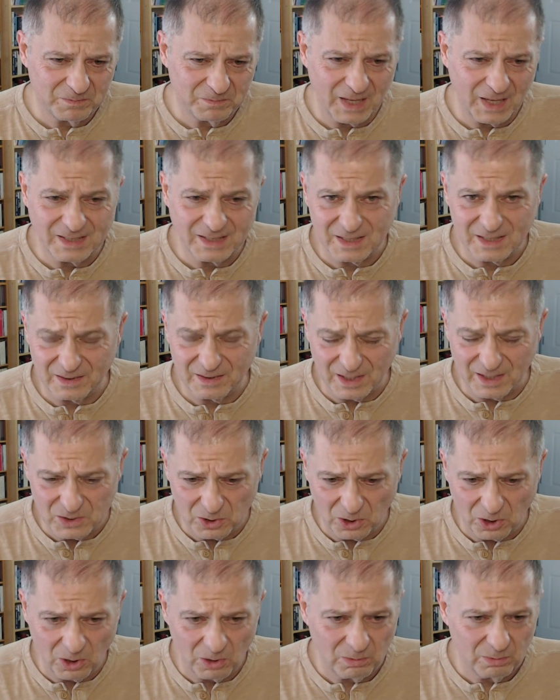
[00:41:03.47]
that's it. That's
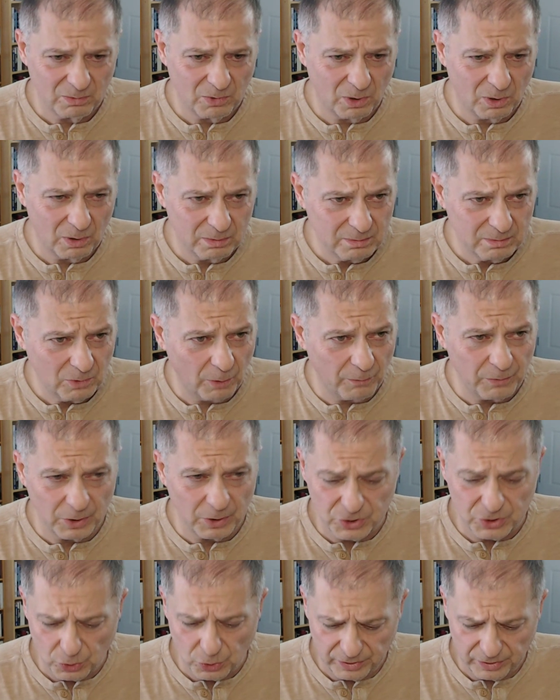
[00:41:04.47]
all. Hopefully you
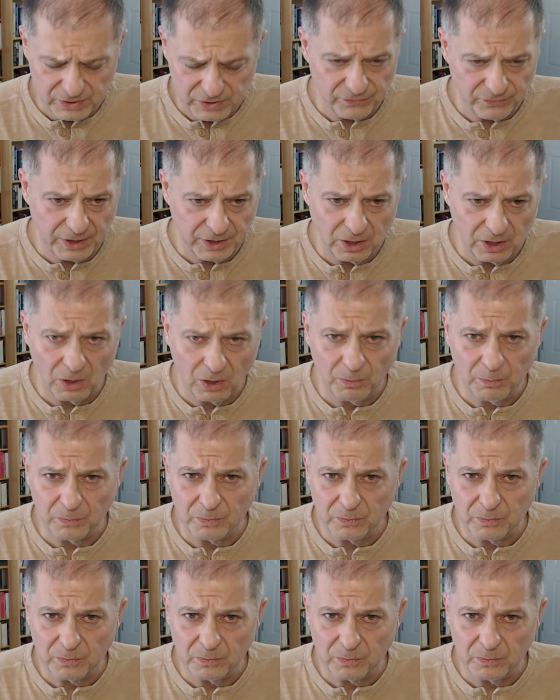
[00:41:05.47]
enjoyed this video.